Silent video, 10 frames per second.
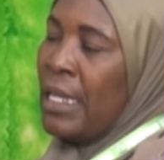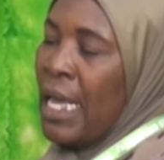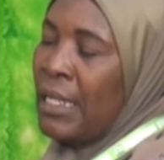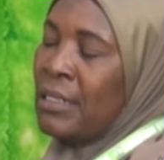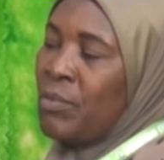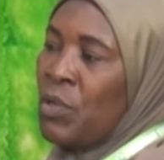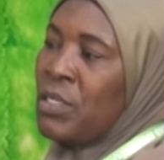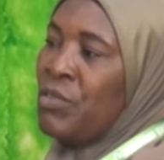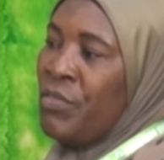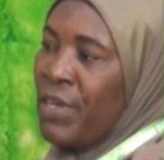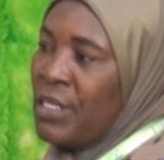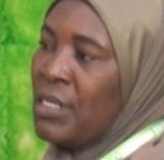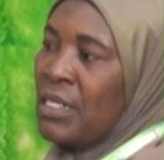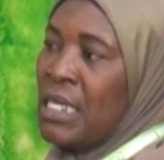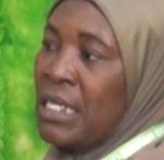That's what
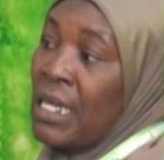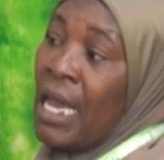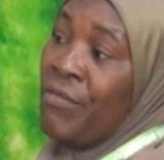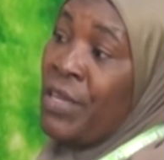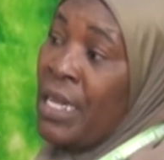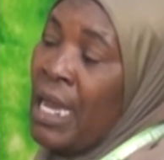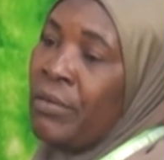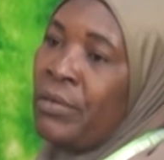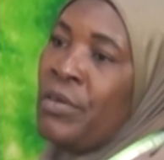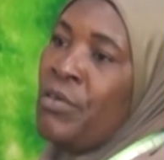university is having now